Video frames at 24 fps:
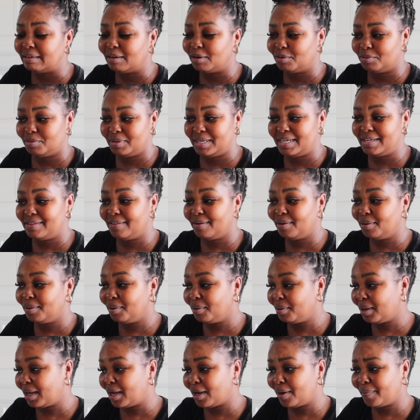How are we
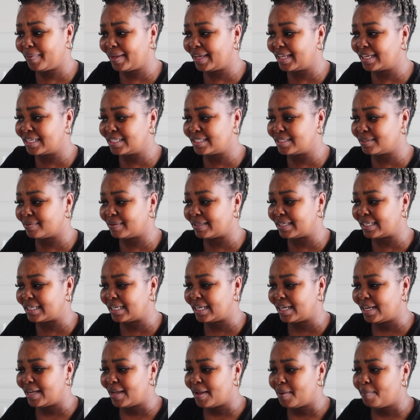though? How are we gonna do it?
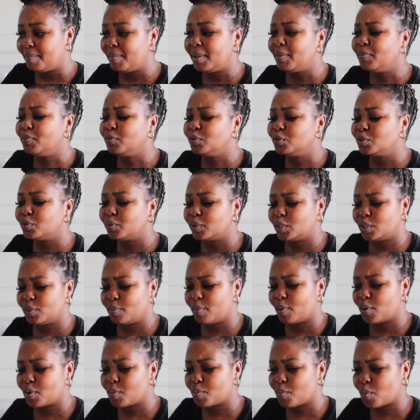Maybe we'll do it
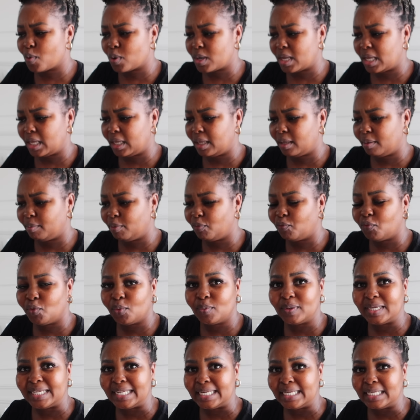tomorrow morning before
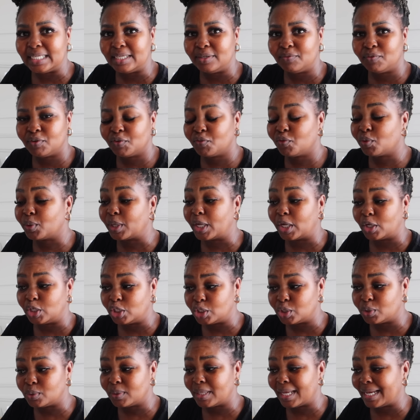we leave. If we could
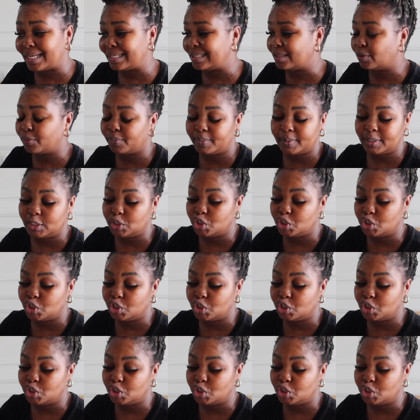do that, that would be